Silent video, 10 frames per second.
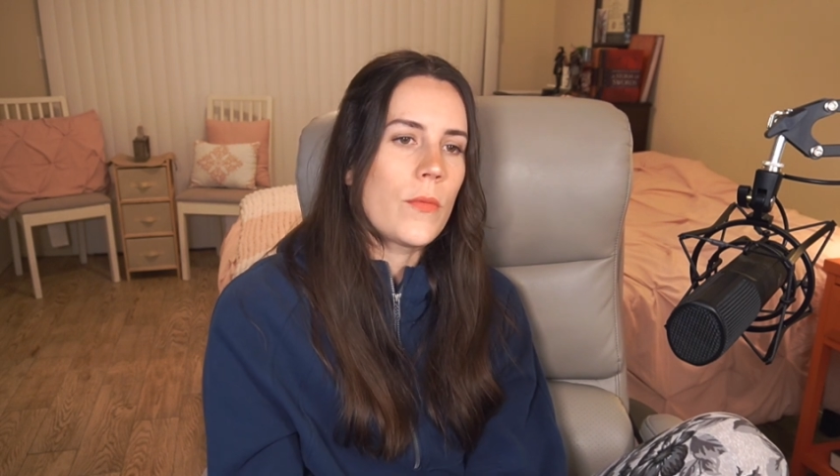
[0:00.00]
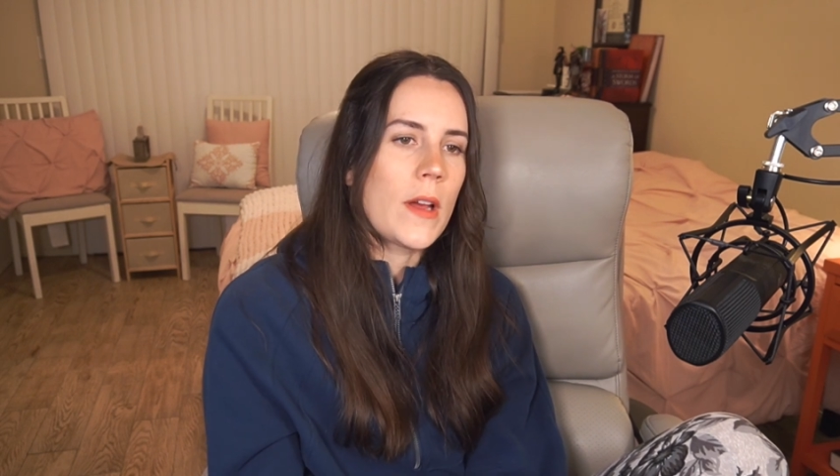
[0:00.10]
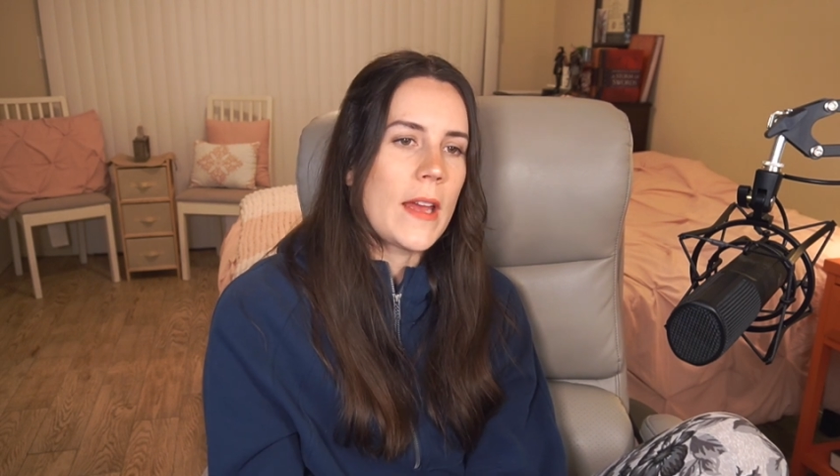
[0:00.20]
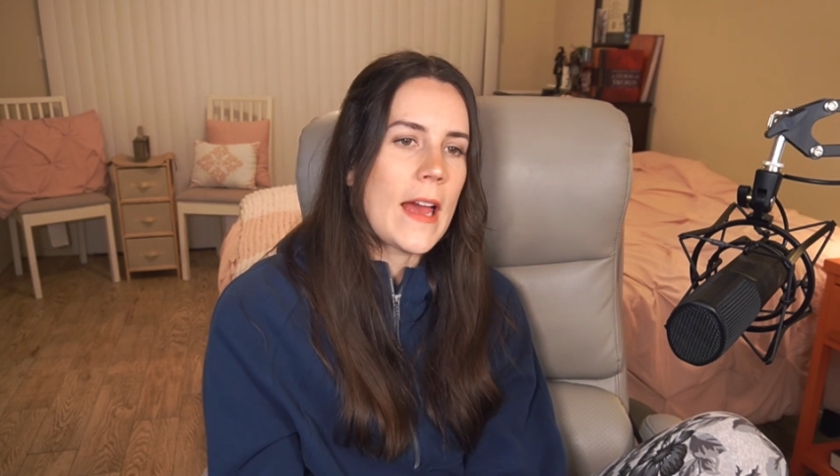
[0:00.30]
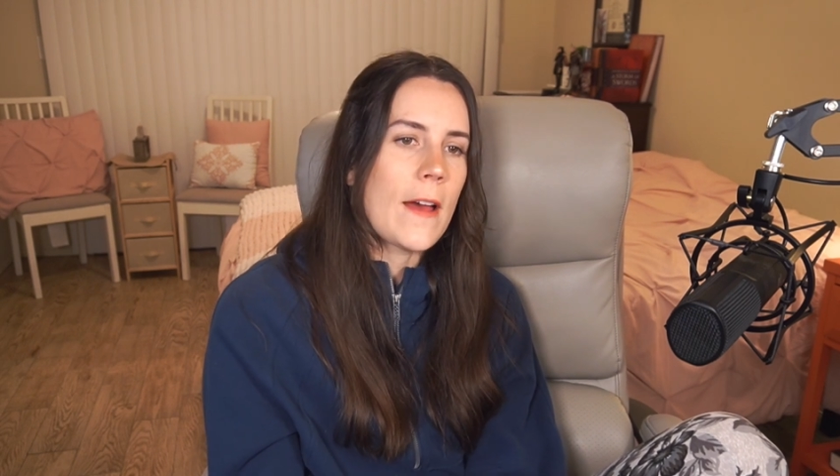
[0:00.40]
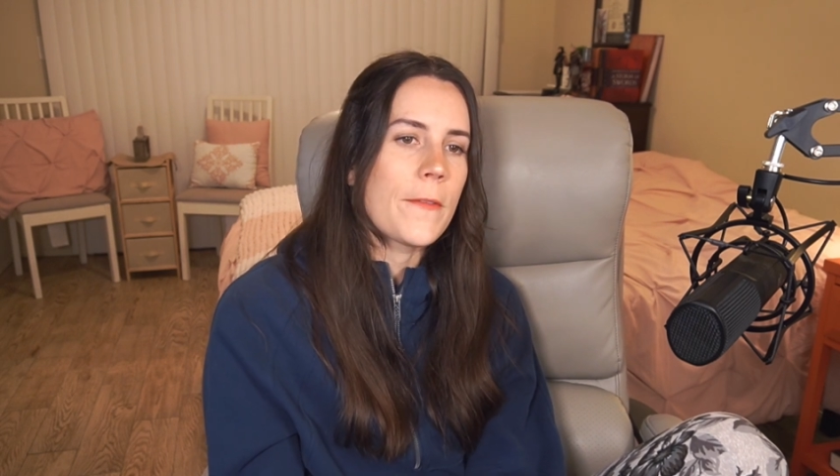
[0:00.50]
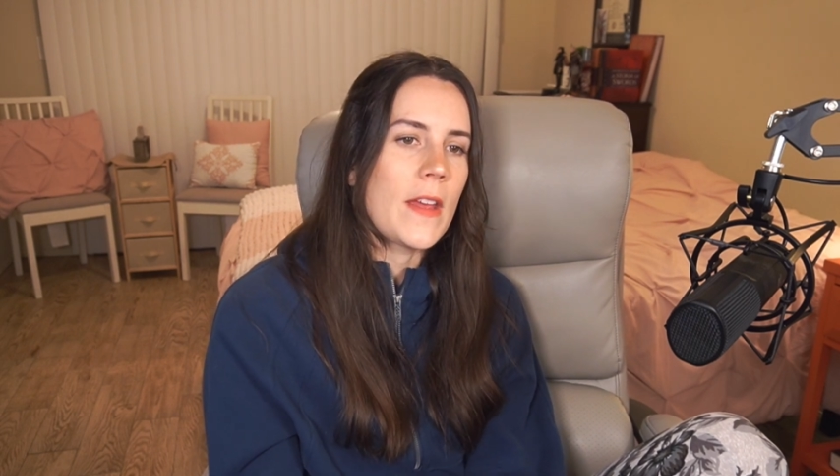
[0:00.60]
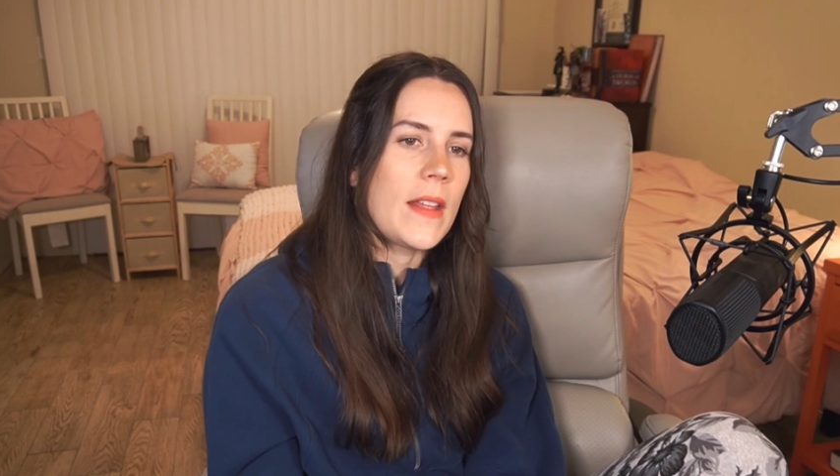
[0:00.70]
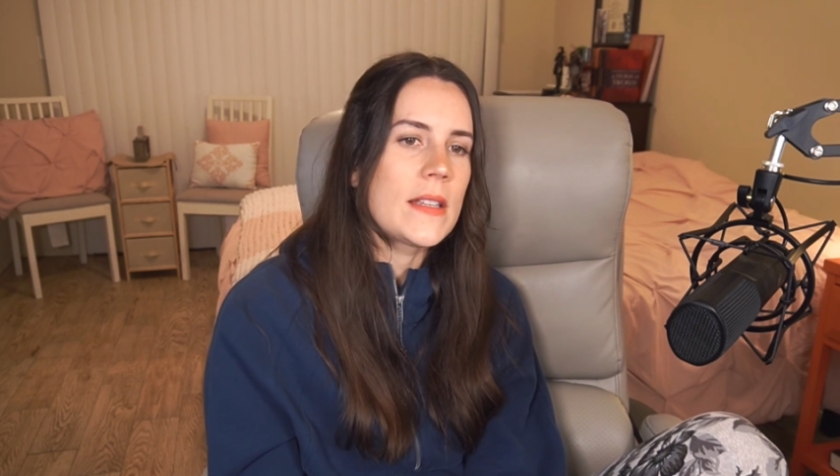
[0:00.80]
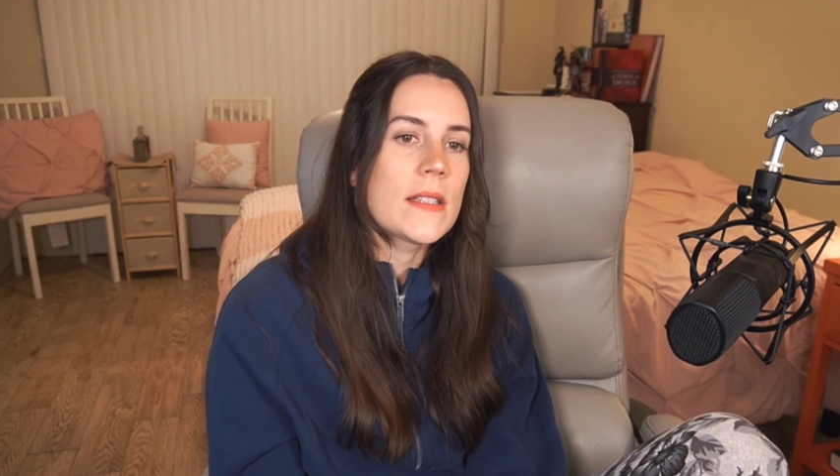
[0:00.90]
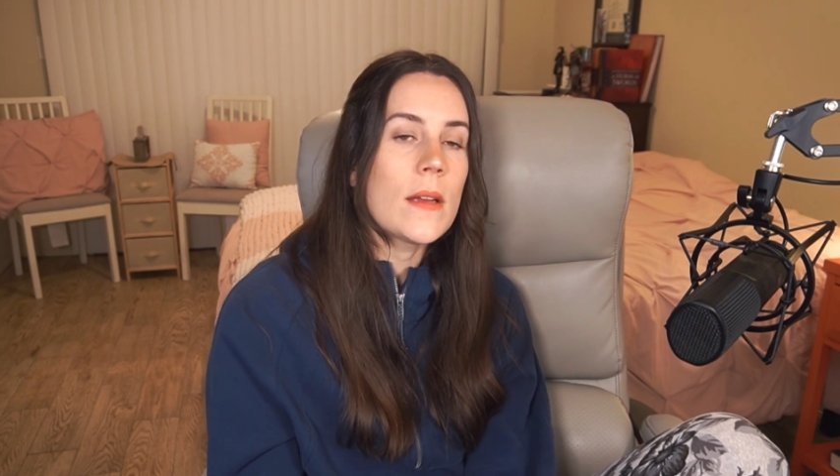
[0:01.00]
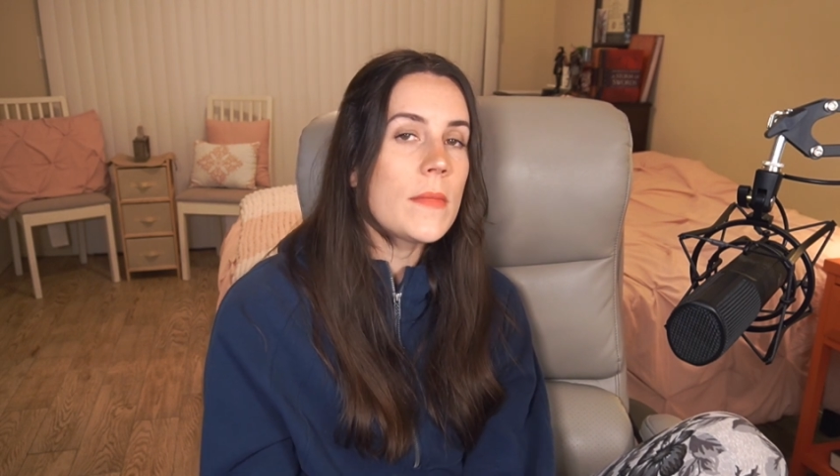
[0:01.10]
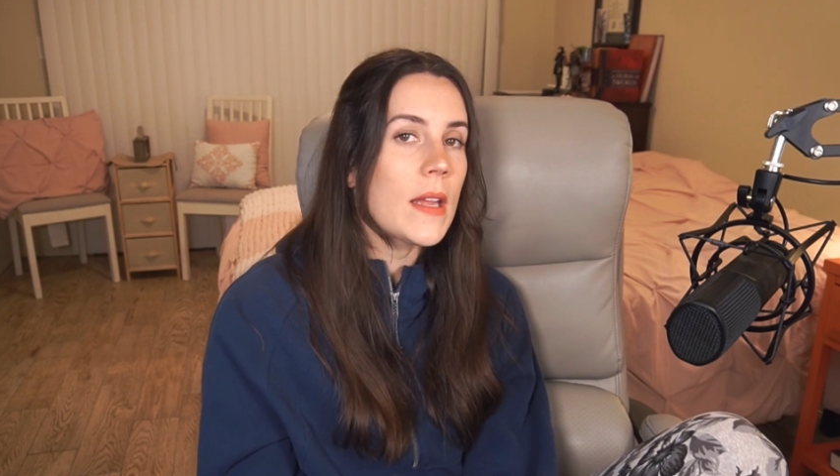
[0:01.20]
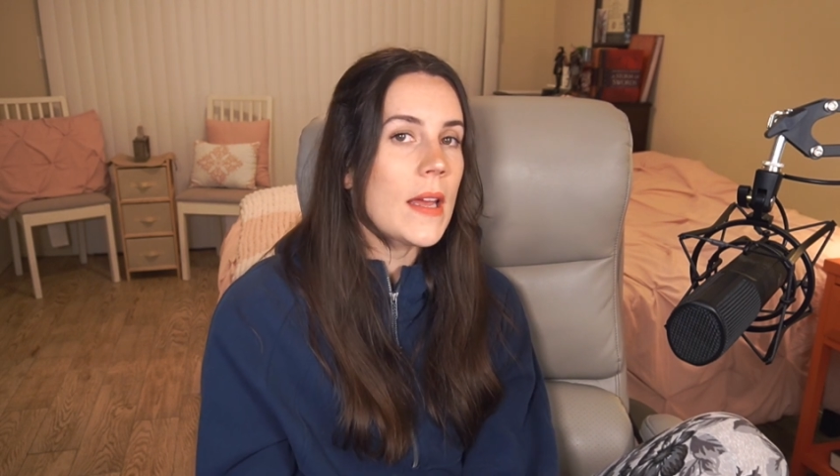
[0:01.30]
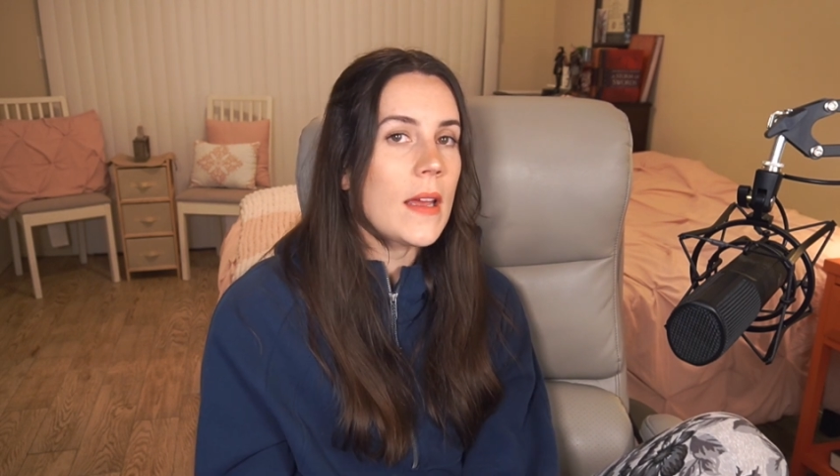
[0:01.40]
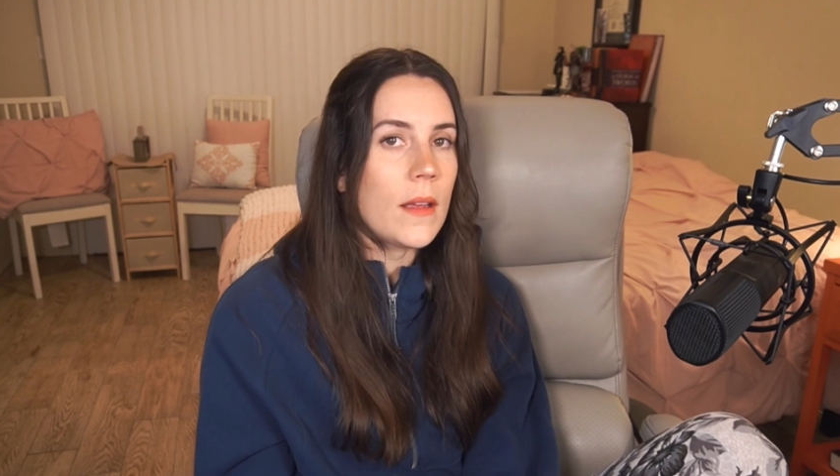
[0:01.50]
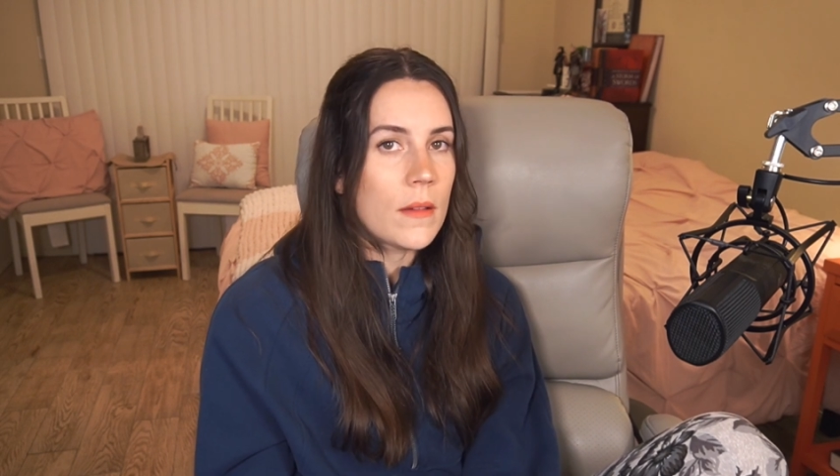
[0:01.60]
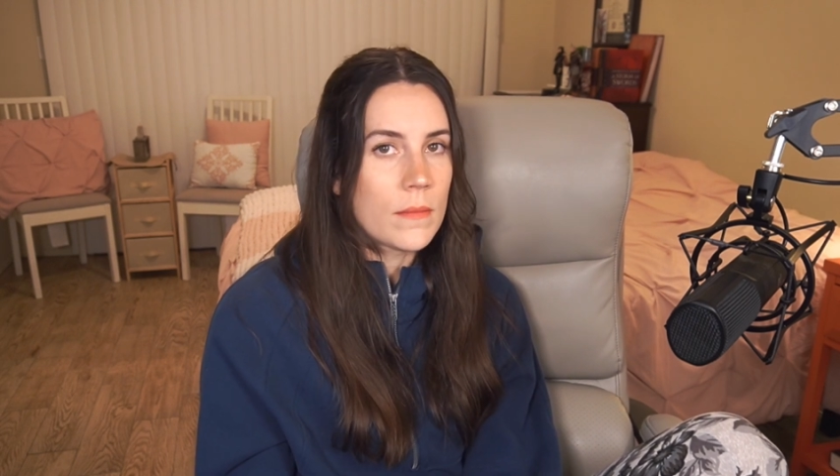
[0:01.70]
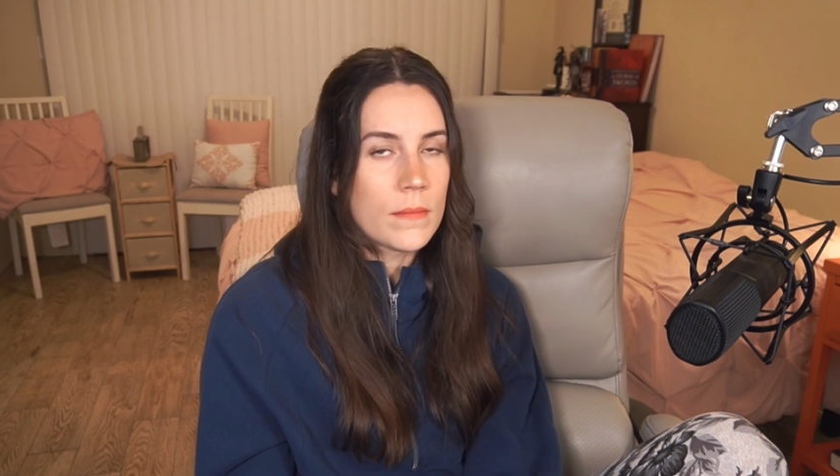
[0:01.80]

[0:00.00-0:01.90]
a half, and then someday